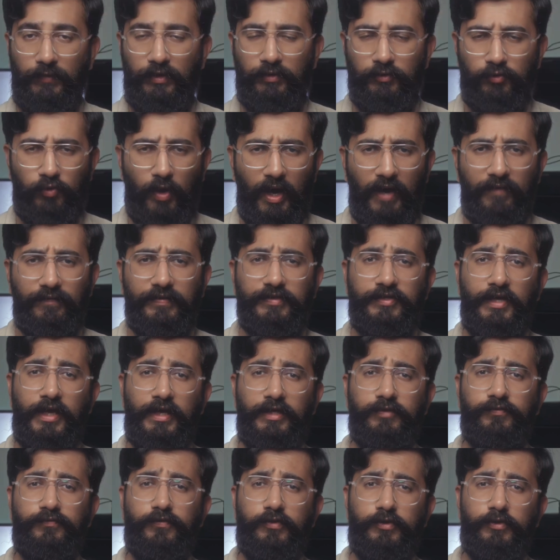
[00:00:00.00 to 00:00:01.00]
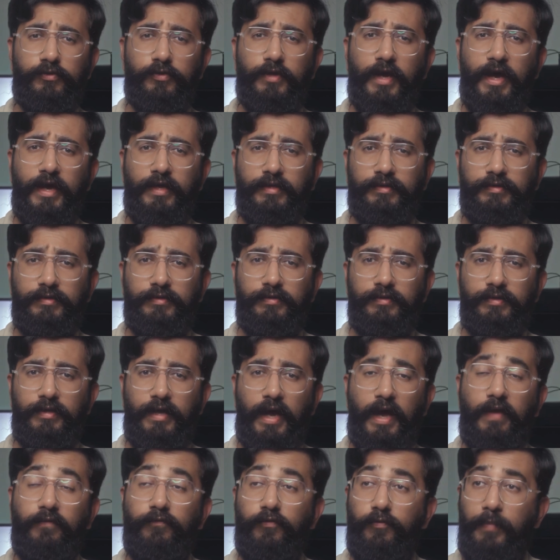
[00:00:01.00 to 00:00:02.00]
So I have a challenge for you guys
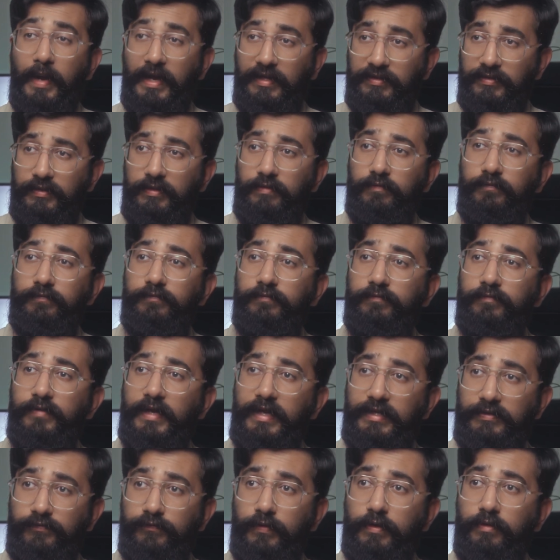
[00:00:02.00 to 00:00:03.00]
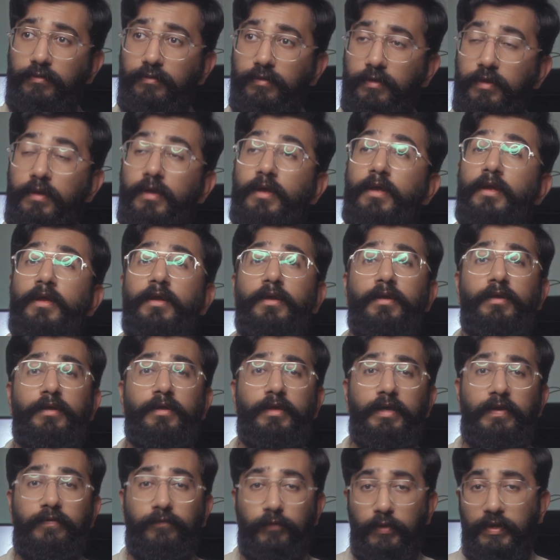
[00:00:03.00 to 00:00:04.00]
and for myself as well.
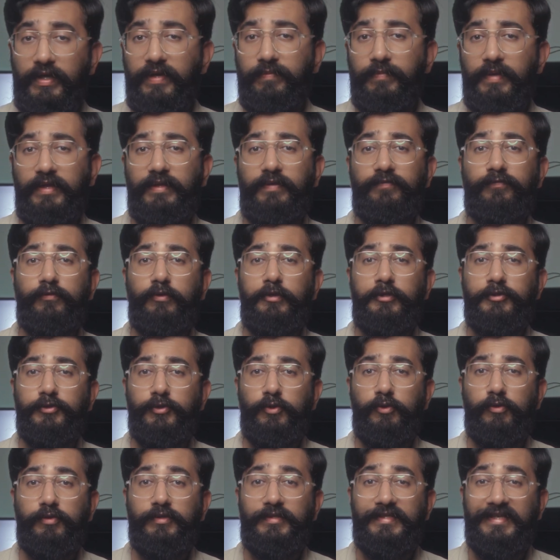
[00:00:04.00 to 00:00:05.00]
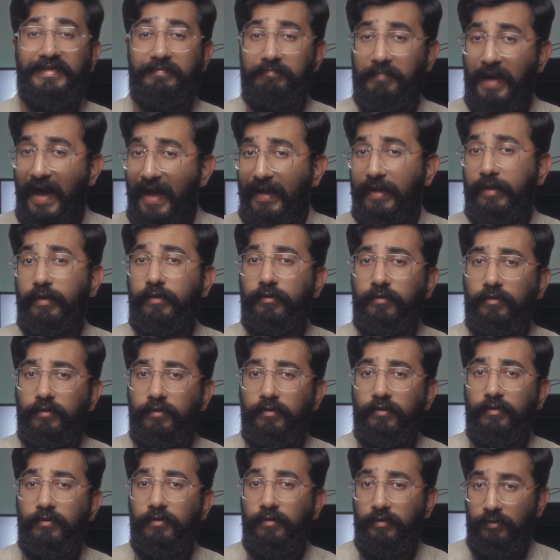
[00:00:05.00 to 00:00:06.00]
If we can make the footage look cinematic,
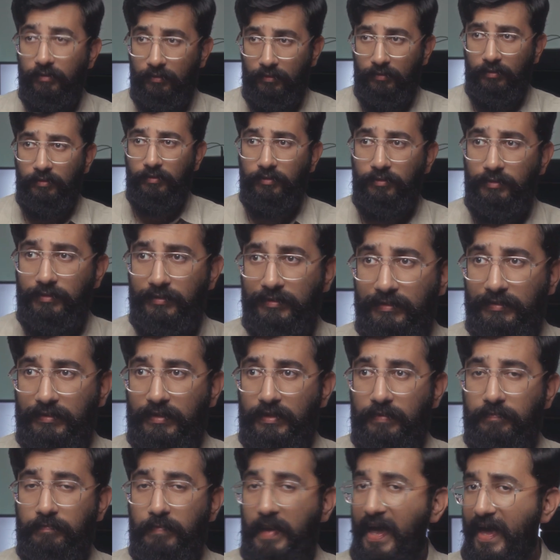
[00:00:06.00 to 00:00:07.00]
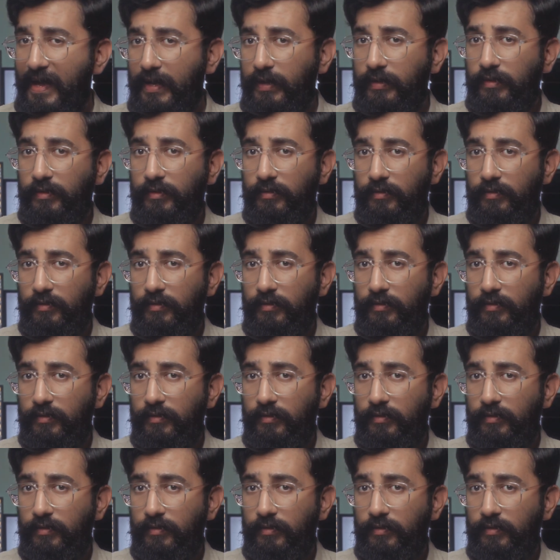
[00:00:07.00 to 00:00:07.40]
cinematic